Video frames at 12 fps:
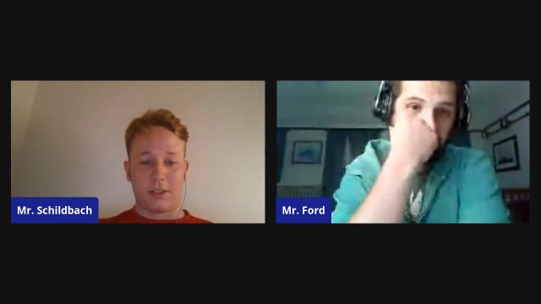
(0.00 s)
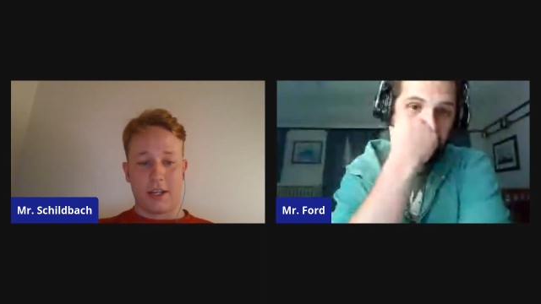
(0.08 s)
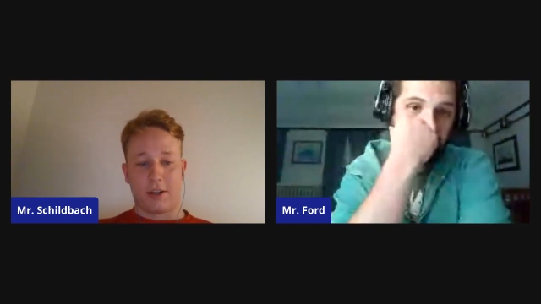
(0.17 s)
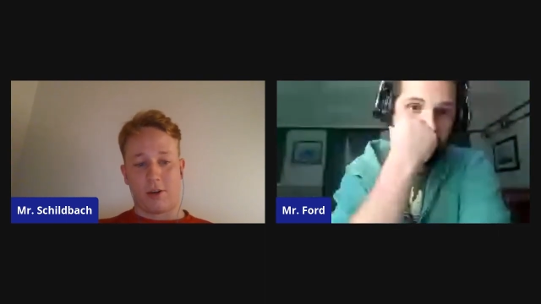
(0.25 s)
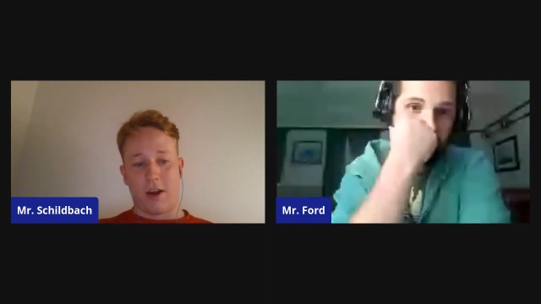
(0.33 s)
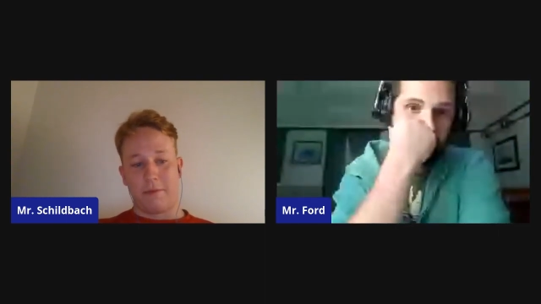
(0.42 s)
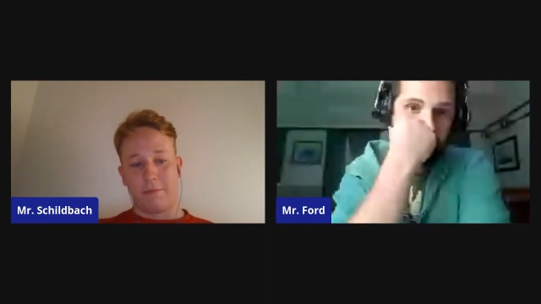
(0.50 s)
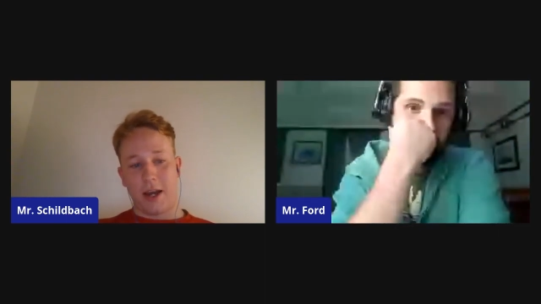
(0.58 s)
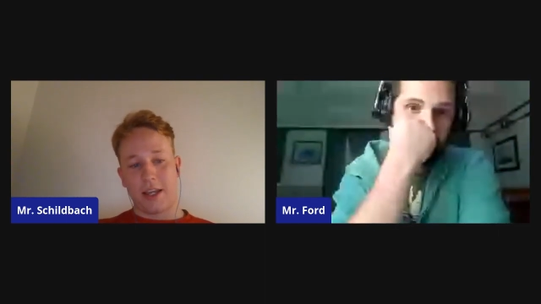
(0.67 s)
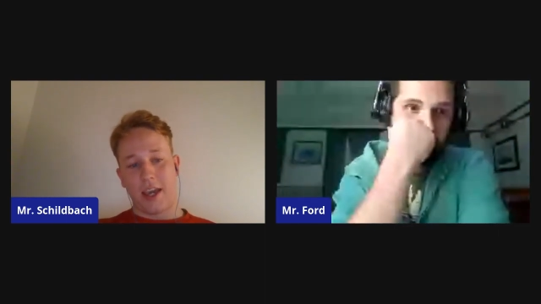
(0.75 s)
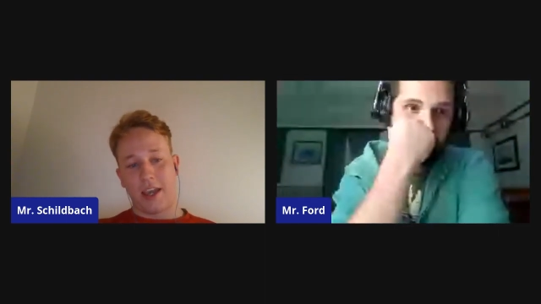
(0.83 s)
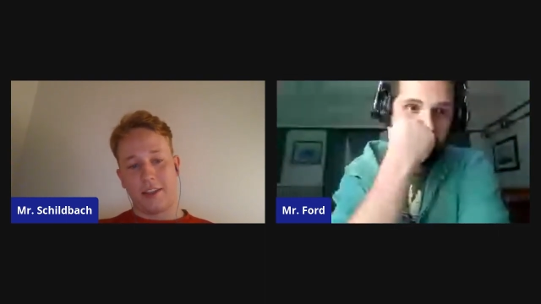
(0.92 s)
Speaker 1: Montenegro, and
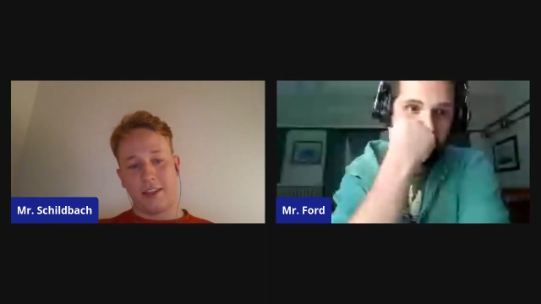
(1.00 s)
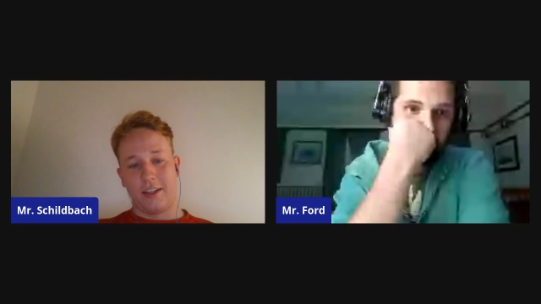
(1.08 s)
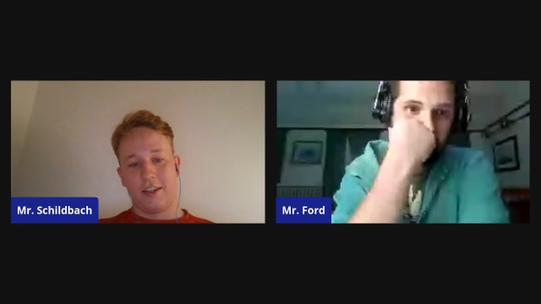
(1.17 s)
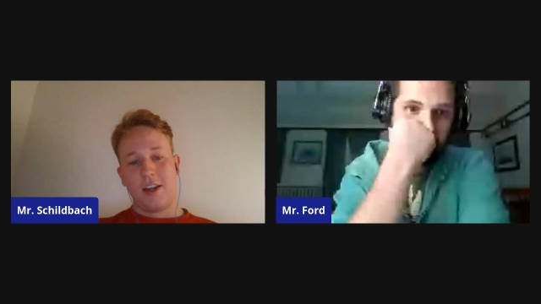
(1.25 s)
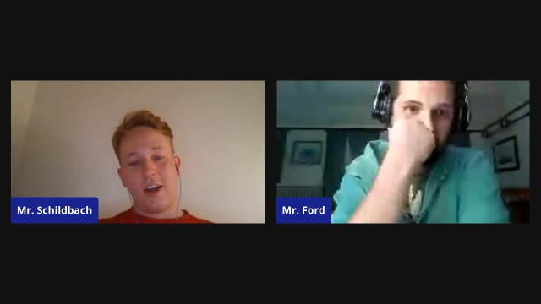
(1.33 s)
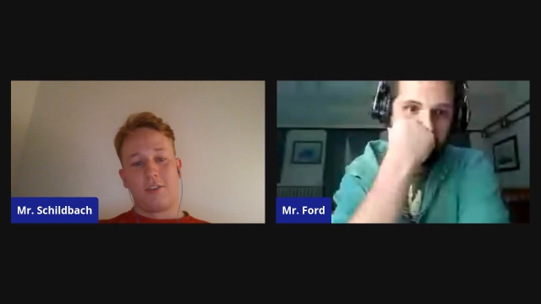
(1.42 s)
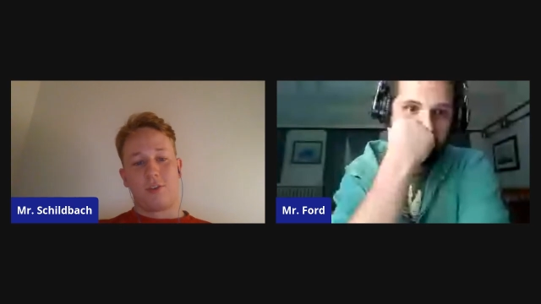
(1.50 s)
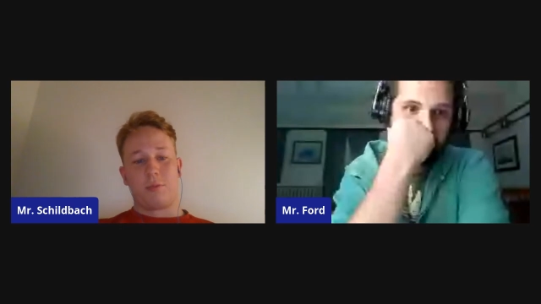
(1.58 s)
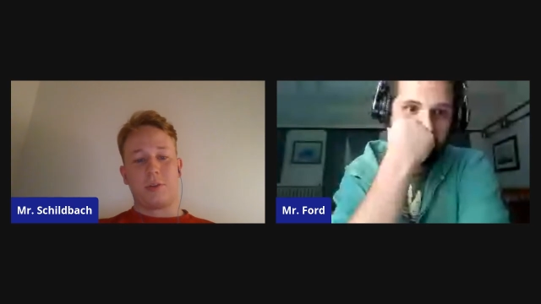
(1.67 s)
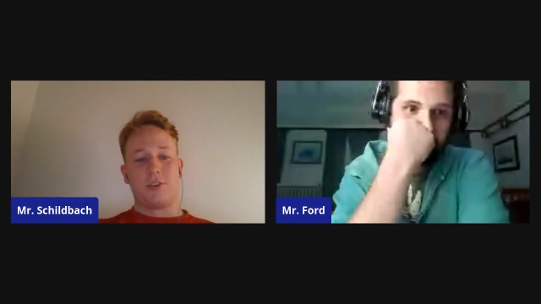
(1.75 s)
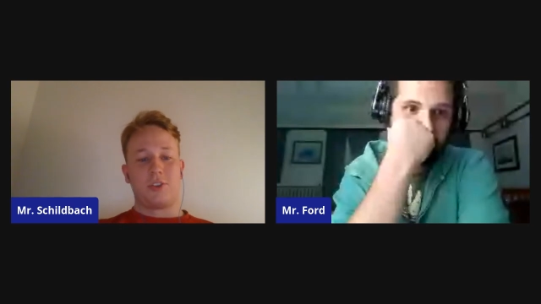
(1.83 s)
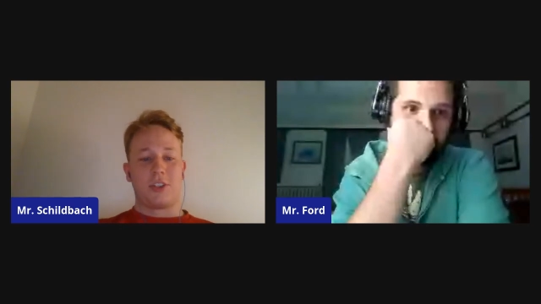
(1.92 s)
Mike Hanley for
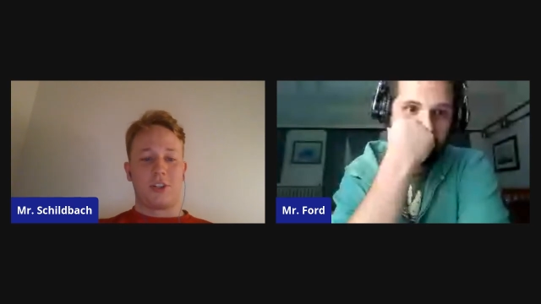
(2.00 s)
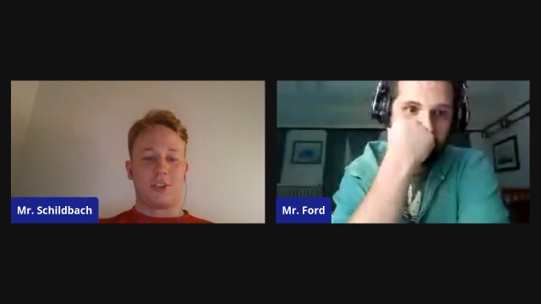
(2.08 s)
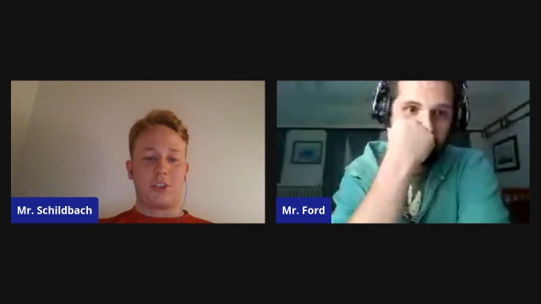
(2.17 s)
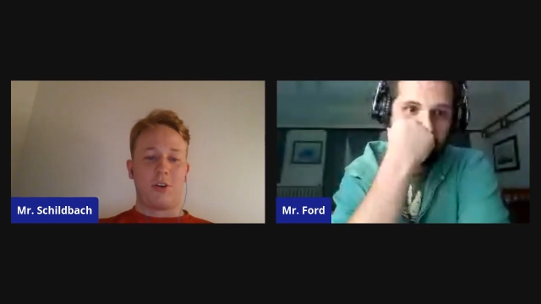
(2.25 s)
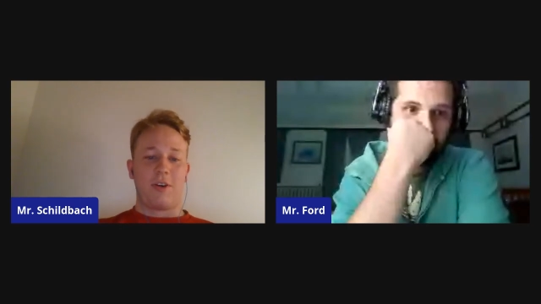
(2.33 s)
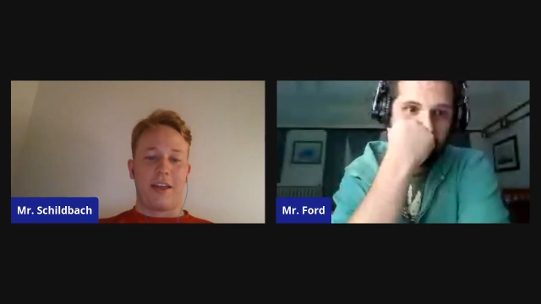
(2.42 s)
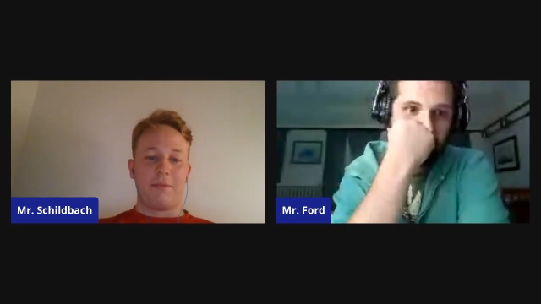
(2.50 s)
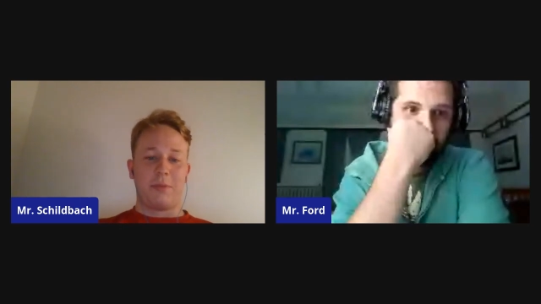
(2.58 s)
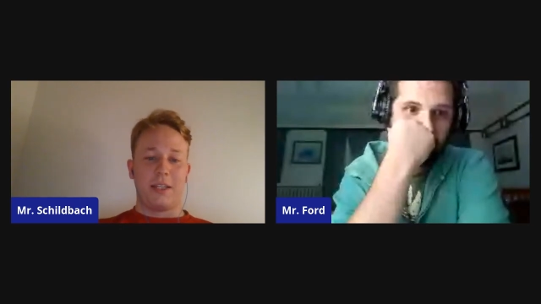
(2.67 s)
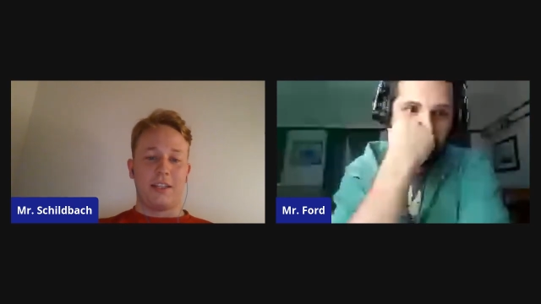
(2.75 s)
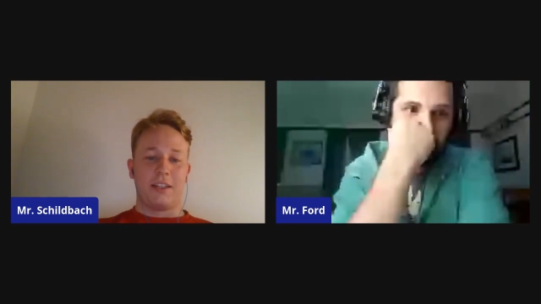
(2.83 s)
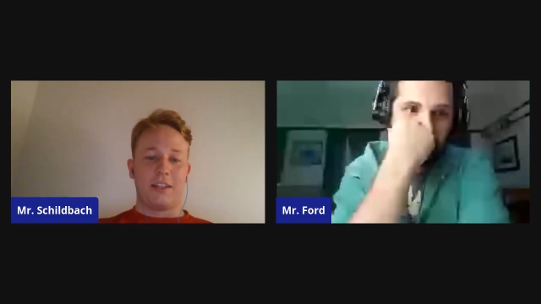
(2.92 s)
producing our show and
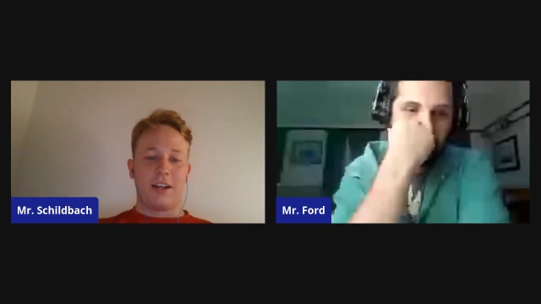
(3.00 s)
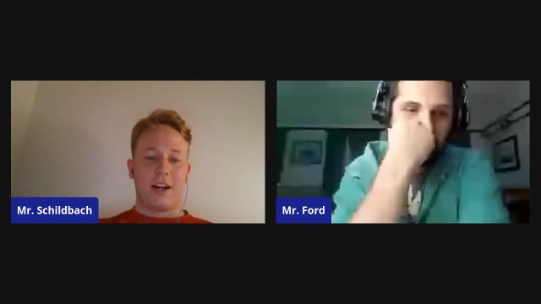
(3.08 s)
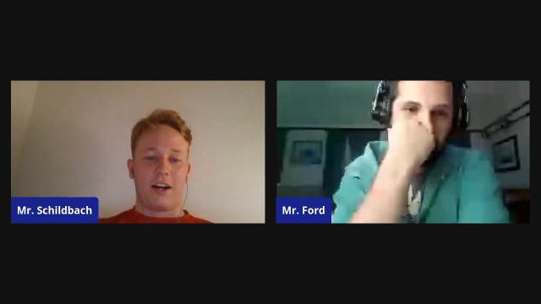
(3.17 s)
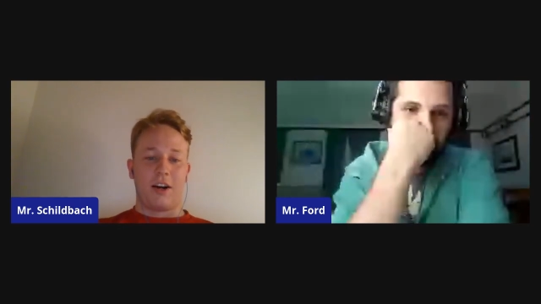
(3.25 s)
being